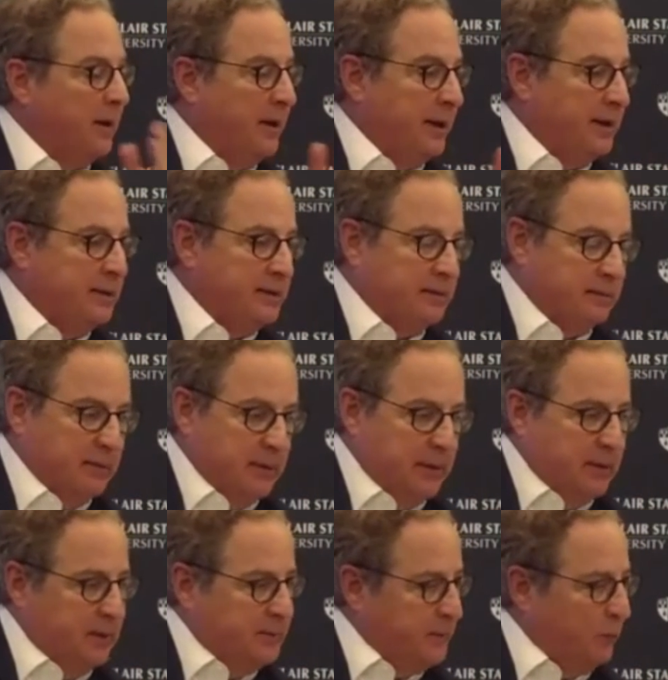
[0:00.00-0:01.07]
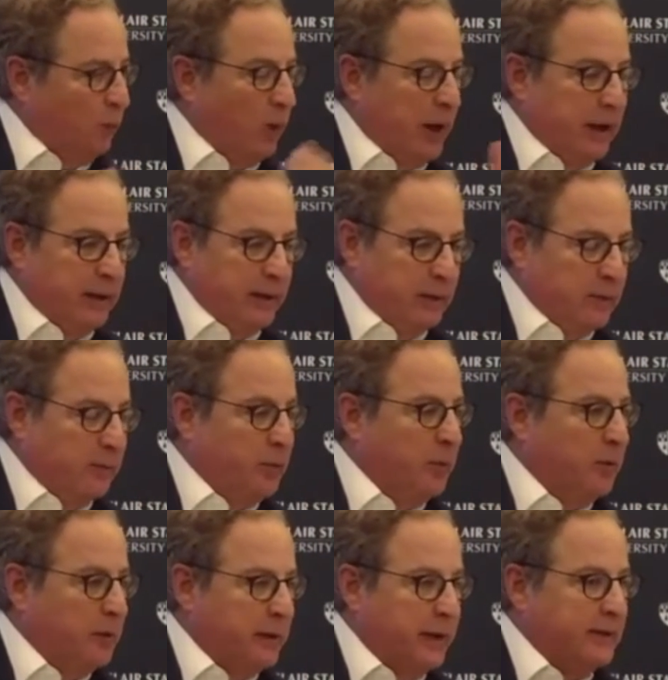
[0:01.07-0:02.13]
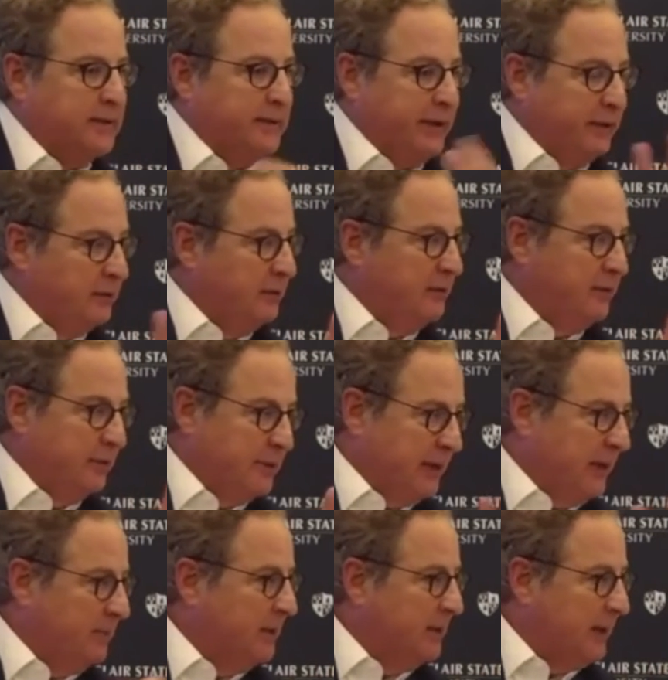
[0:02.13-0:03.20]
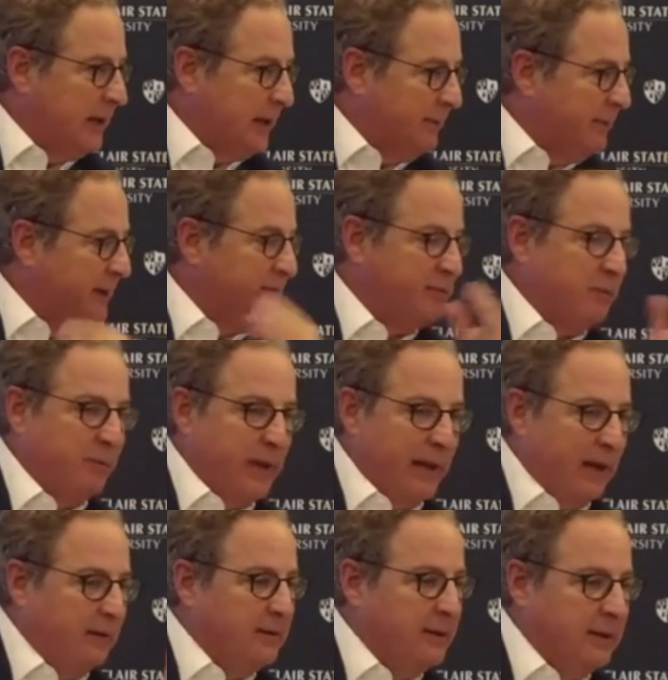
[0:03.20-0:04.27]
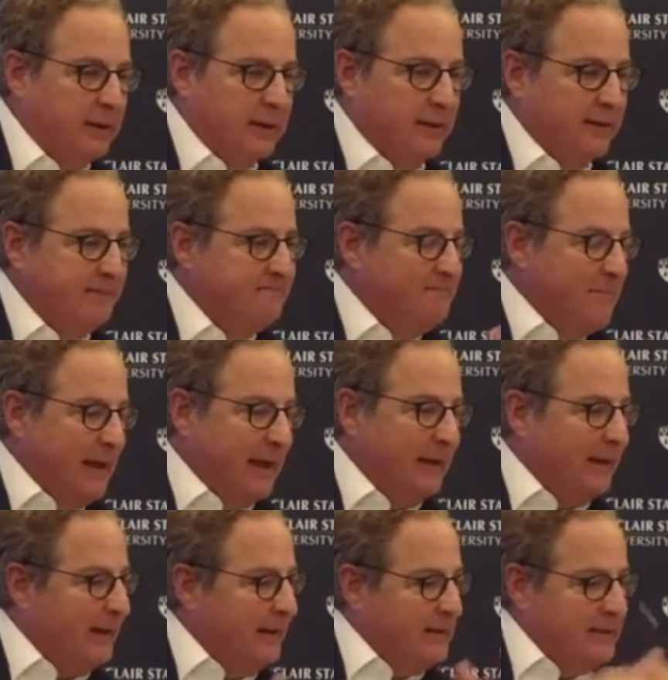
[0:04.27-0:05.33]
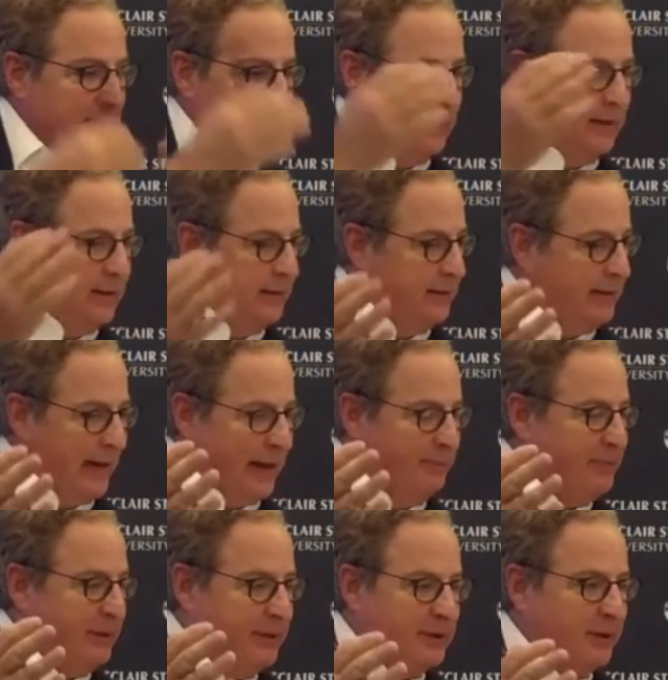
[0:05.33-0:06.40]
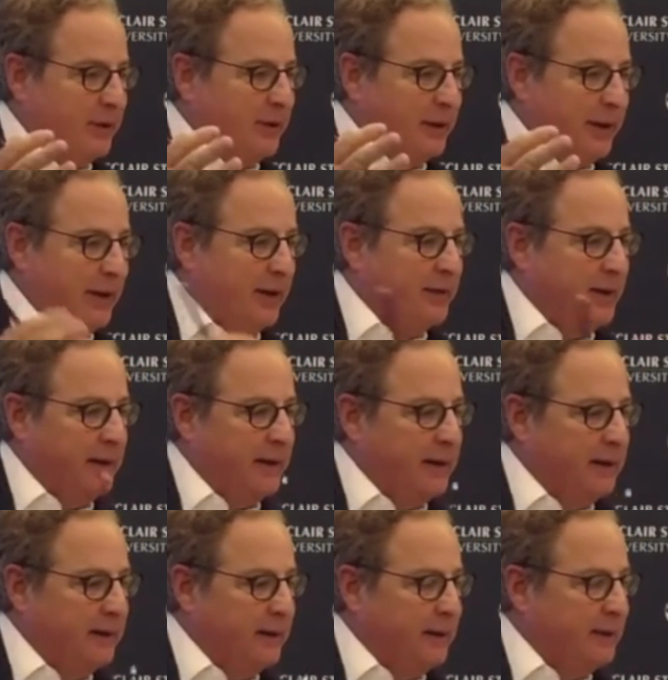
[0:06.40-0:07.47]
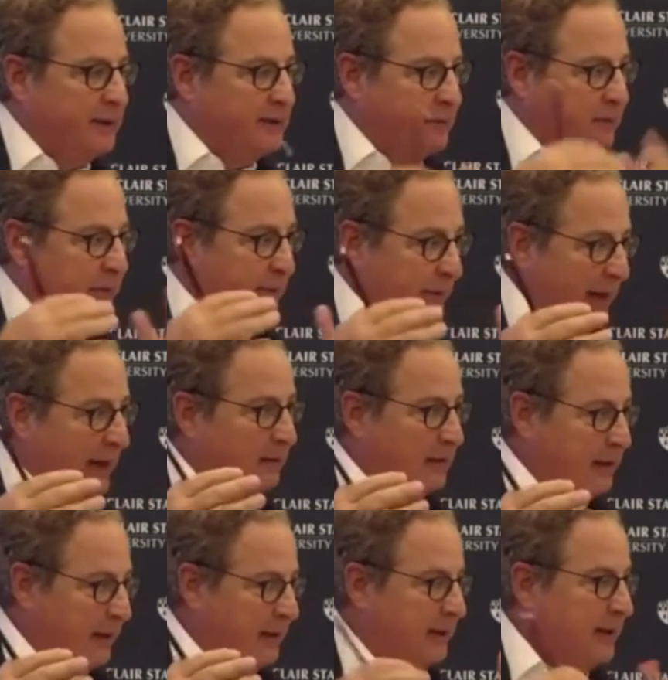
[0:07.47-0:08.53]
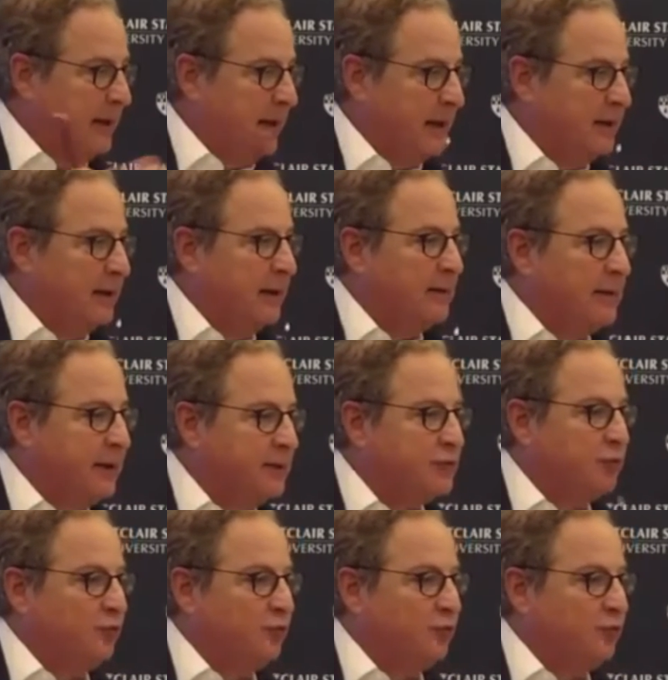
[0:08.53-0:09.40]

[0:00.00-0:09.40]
has been widely reported, has teetered from time to time, mm-hmm. and has rebounded, and at least the optics are now that it is rebounding mm-hmm. and that things are